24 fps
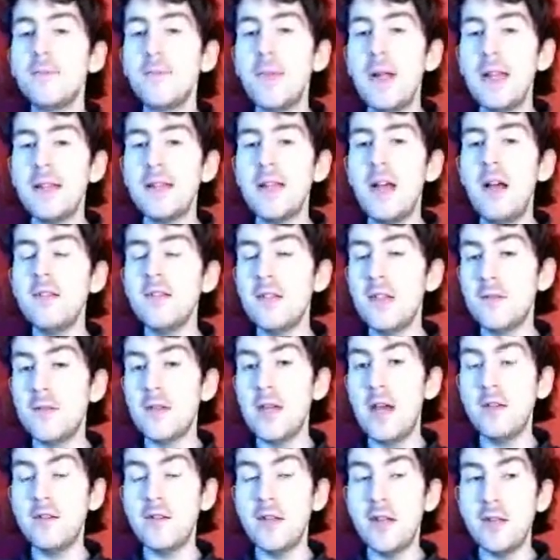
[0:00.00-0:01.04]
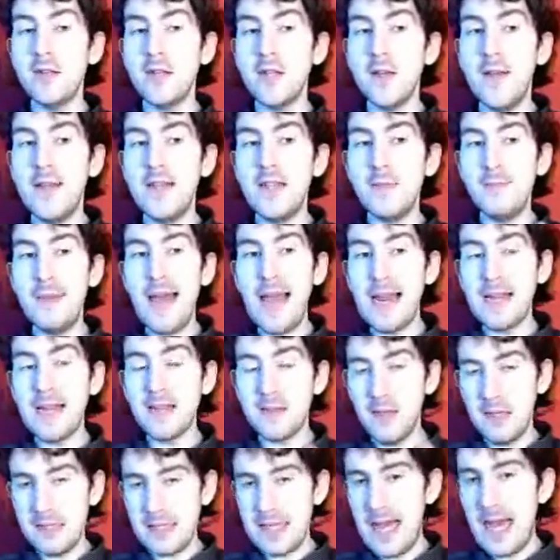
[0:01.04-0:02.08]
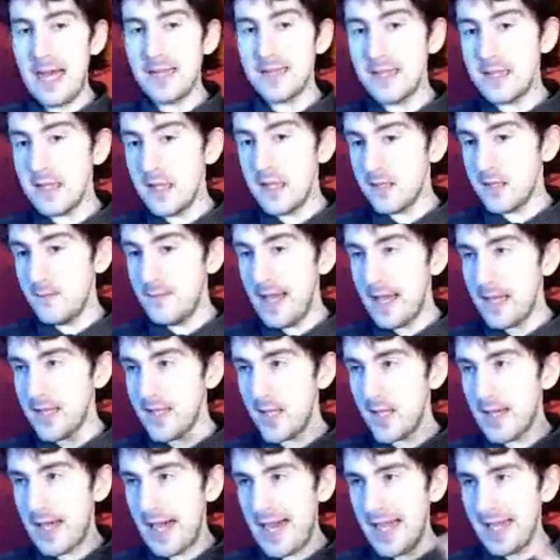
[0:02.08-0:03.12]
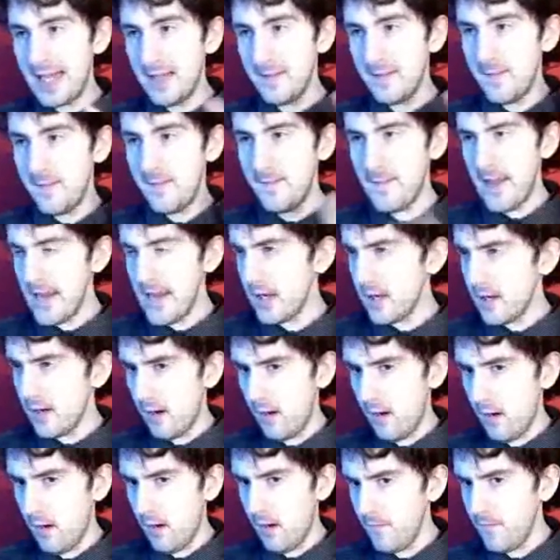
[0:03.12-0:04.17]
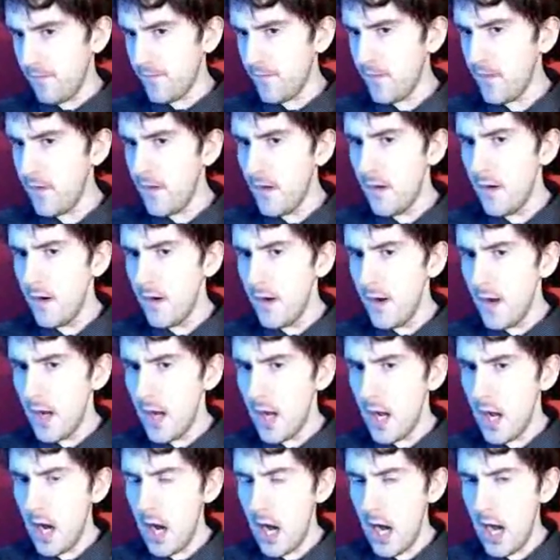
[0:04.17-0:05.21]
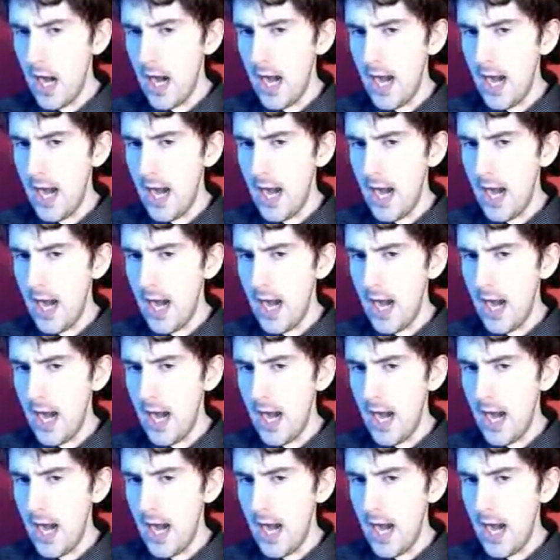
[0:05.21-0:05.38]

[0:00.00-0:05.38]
but so in Space, Lost Galaxy, those are the main two I can think of. But